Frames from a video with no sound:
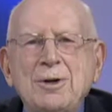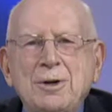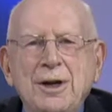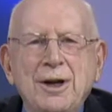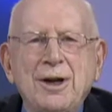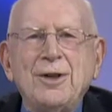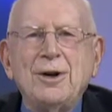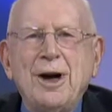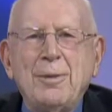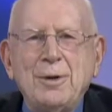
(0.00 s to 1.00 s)
mentoring and
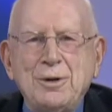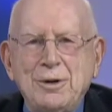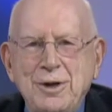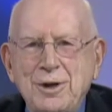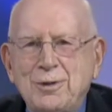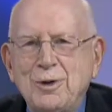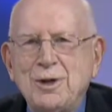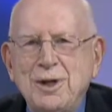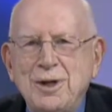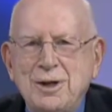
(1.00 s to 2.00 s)
other opportunities for
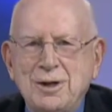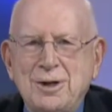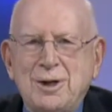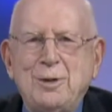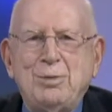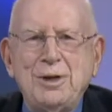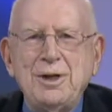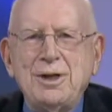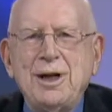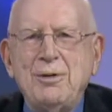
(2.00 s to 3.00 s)
seniors. So
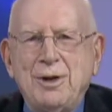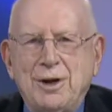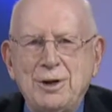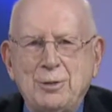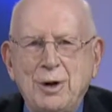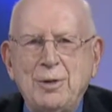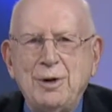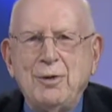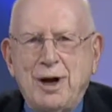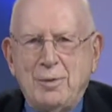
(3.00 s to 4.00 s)
please stay with us. We'll
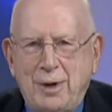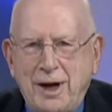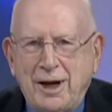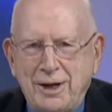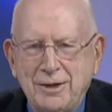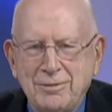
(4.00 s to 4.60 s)
be right back.